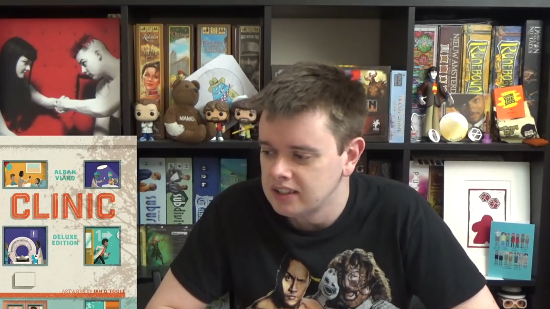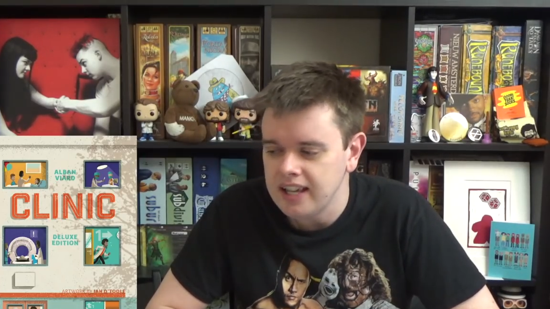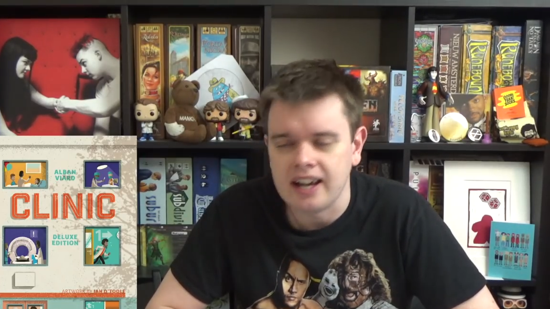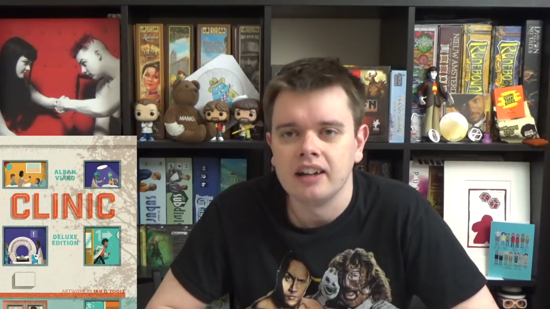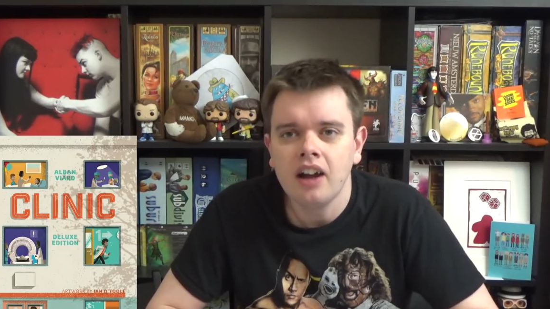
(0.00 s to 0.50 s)

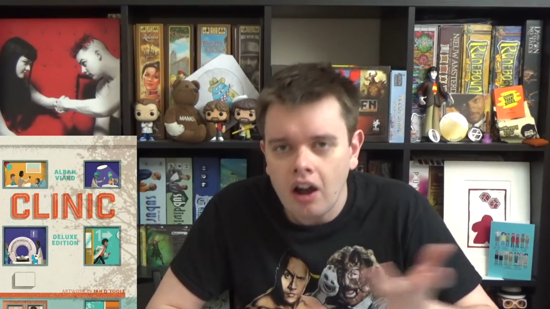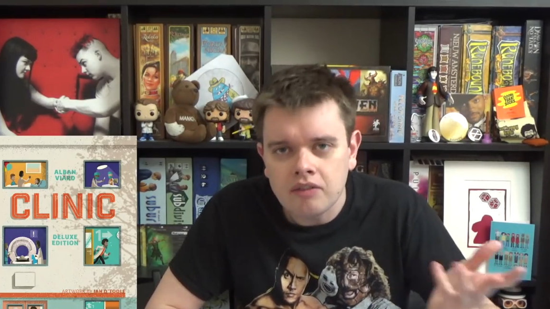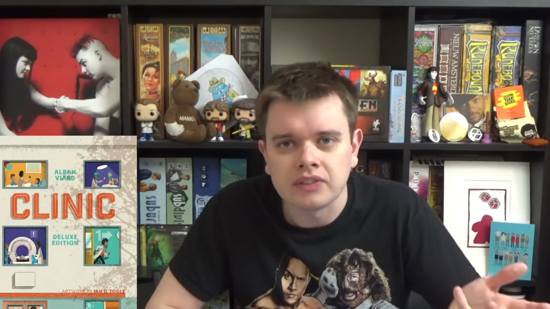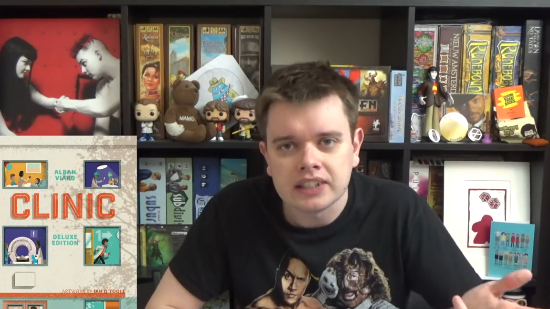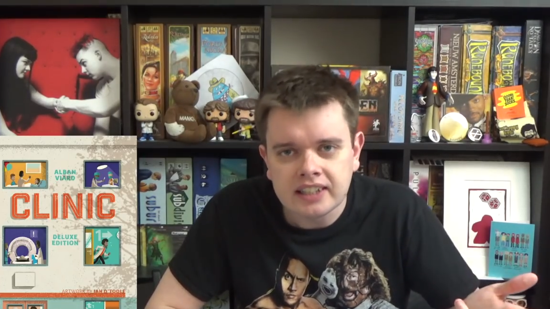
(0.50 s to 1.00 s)
Yeah,
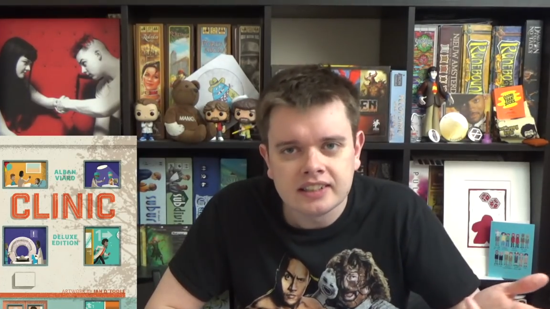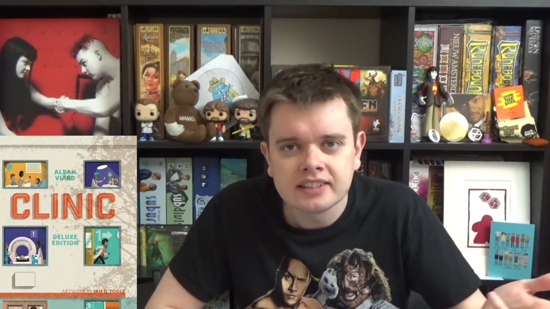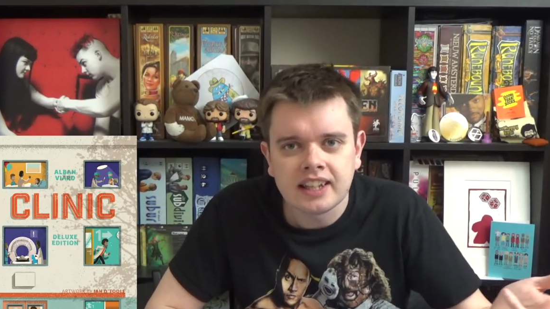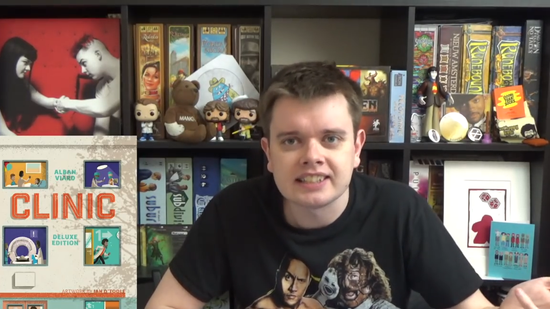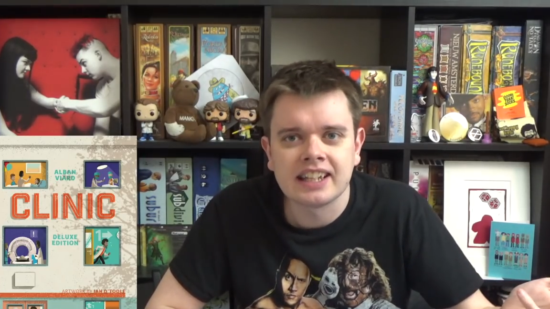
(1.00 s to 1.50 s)
hopefully
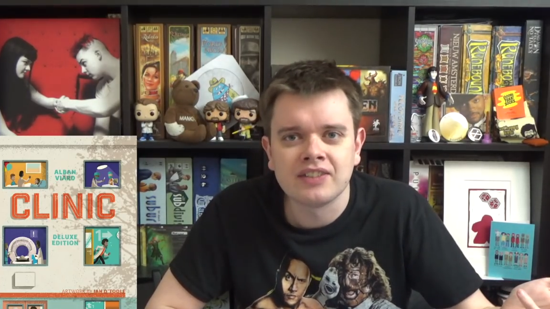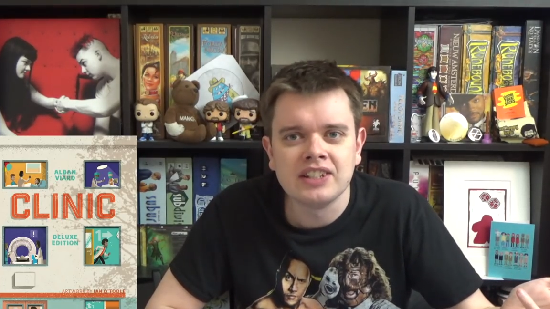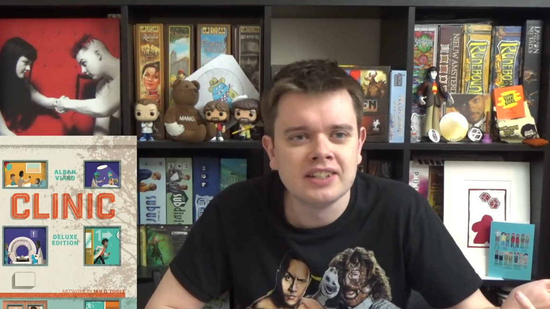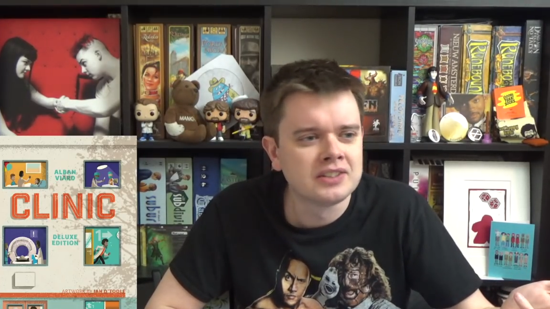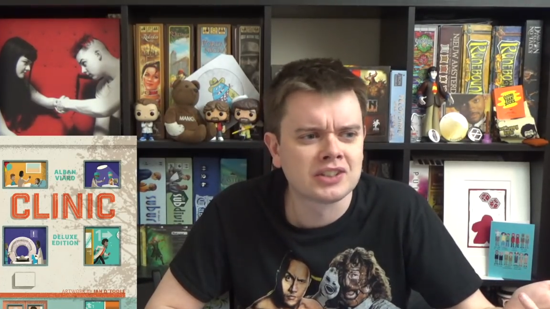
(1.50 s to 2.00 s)
that's given
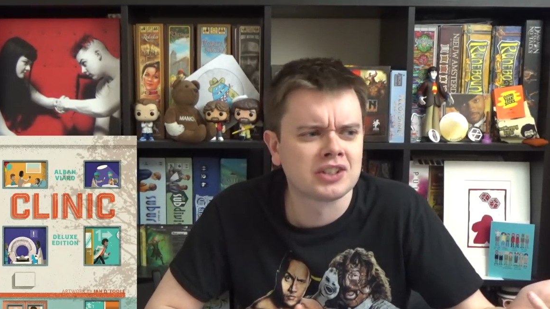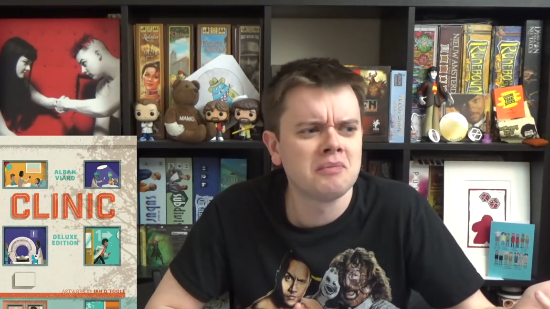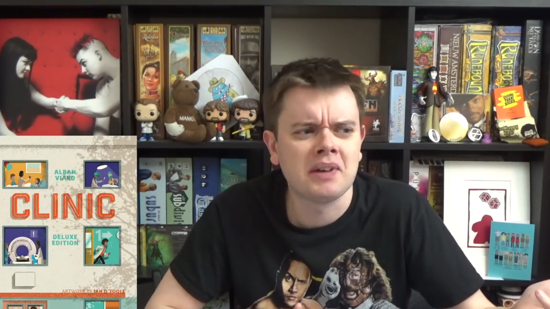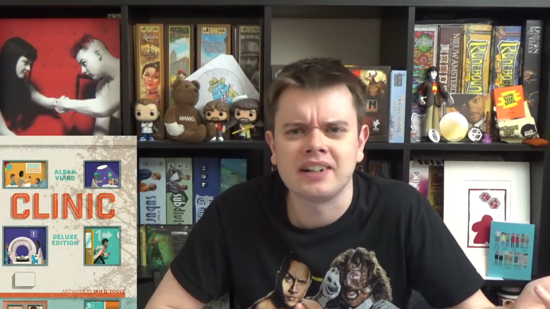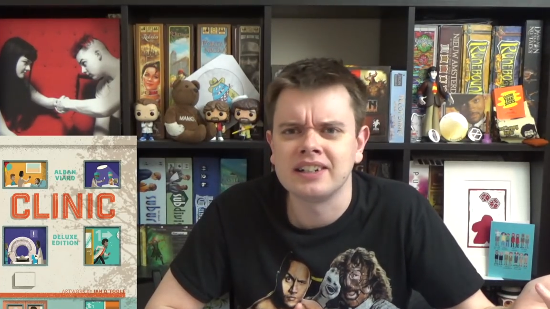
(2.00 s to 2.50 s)
you
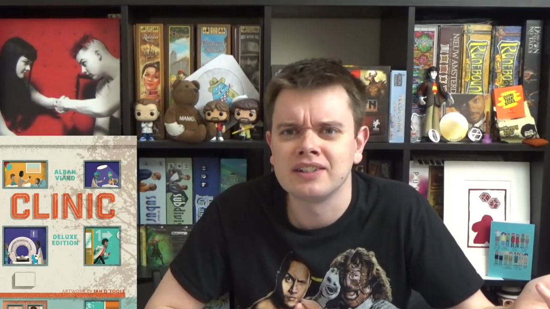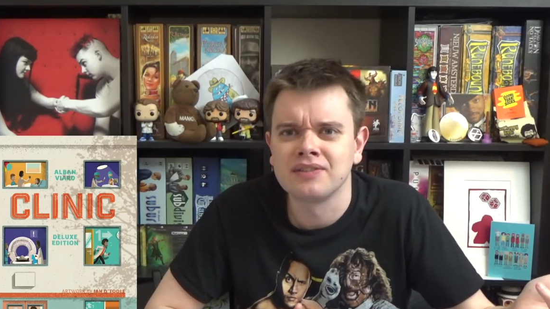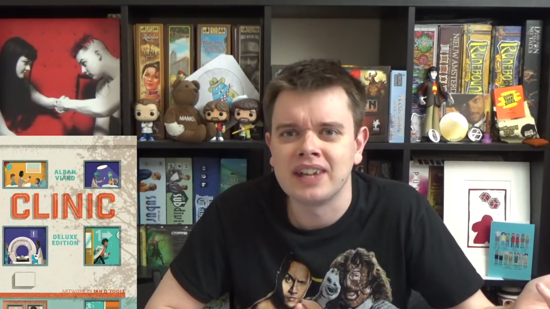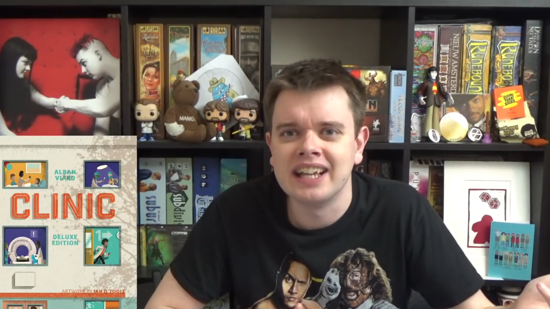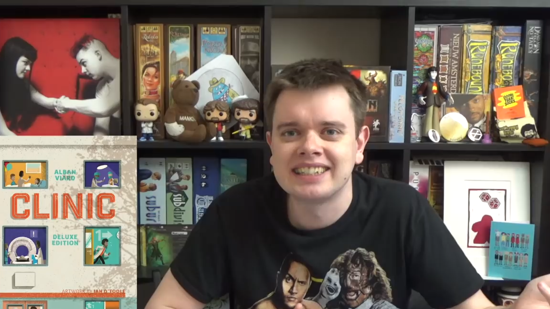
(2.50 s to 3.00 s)
some kind
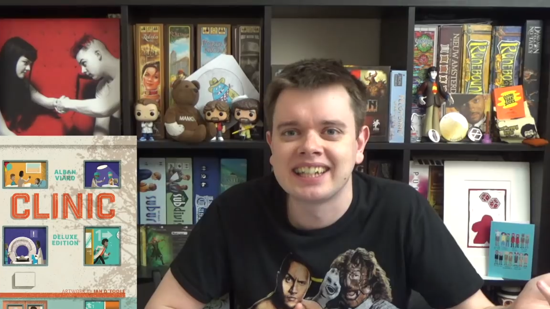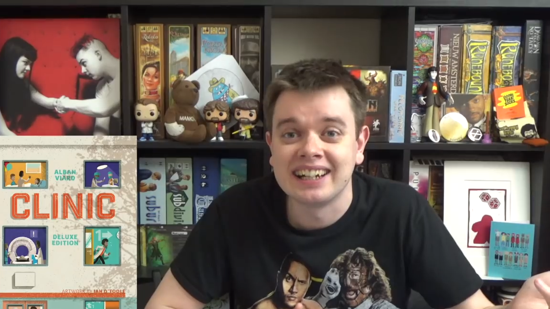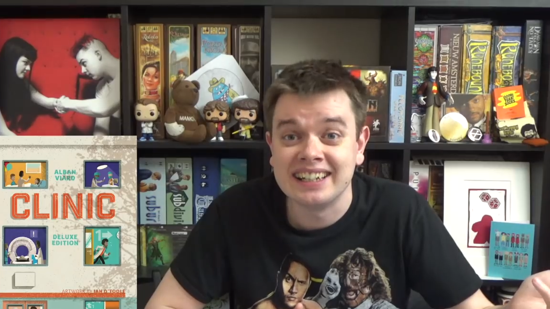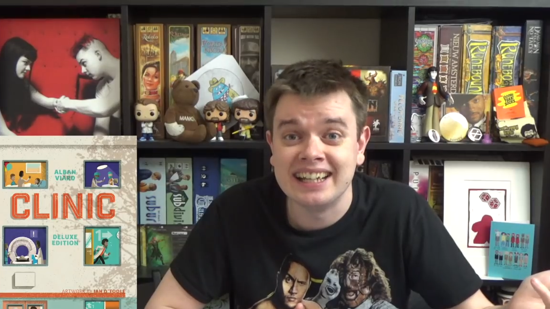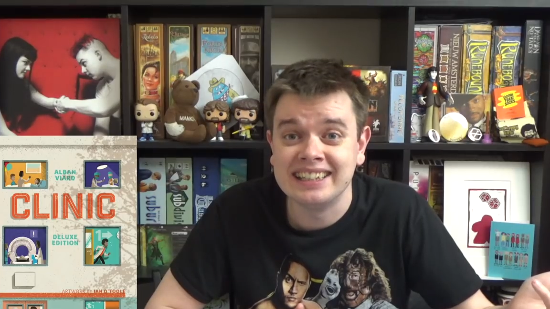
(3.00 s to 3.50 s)
of
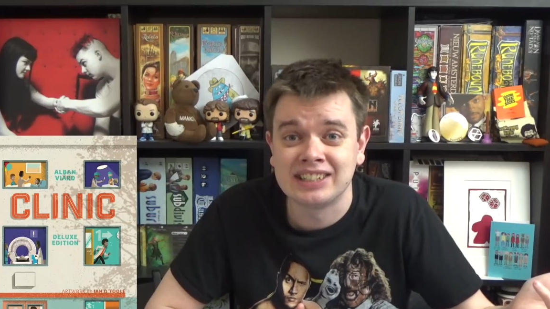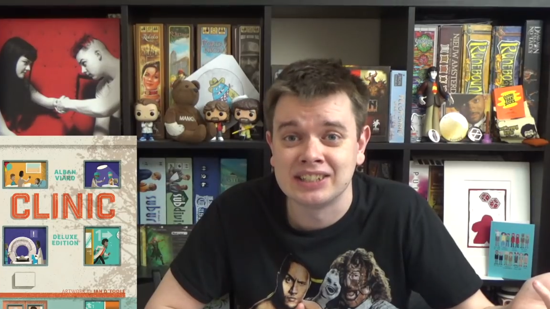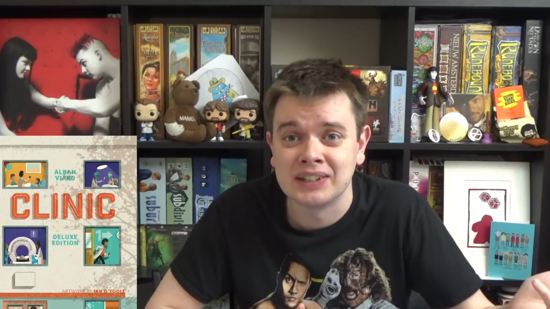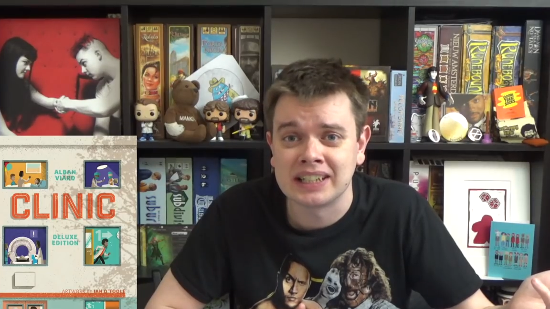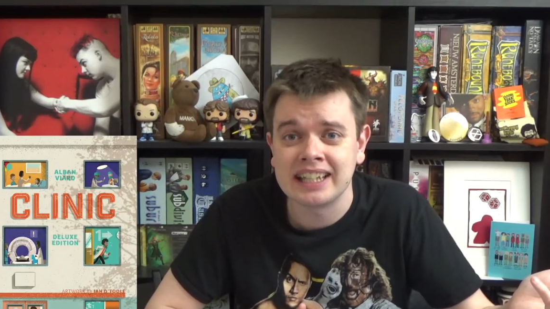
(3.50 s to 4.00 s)
insight
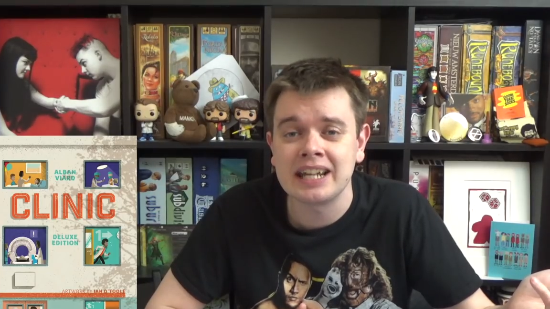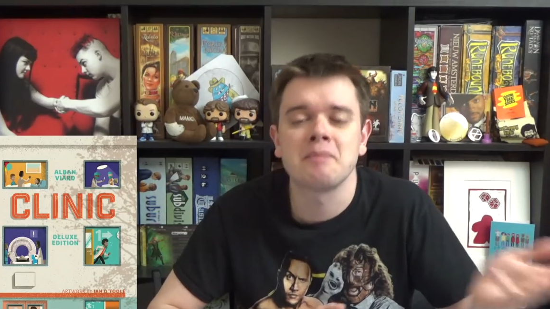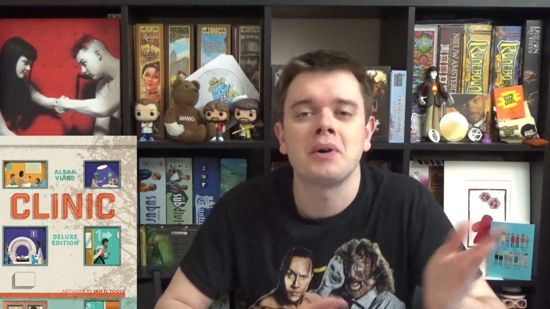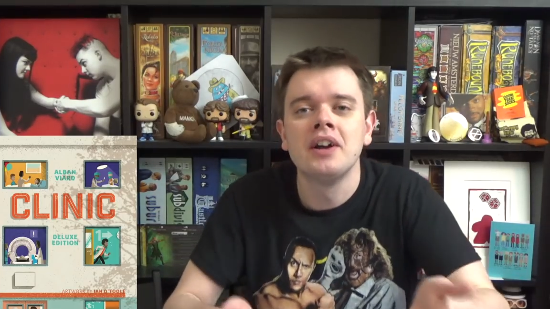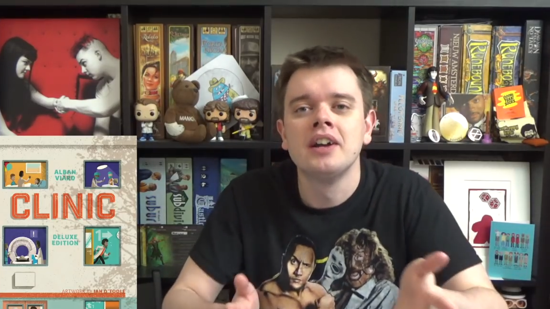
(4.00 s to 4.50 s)
into
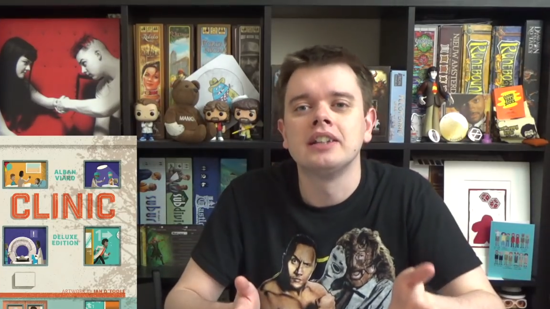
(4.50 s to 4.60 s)
Clinic, but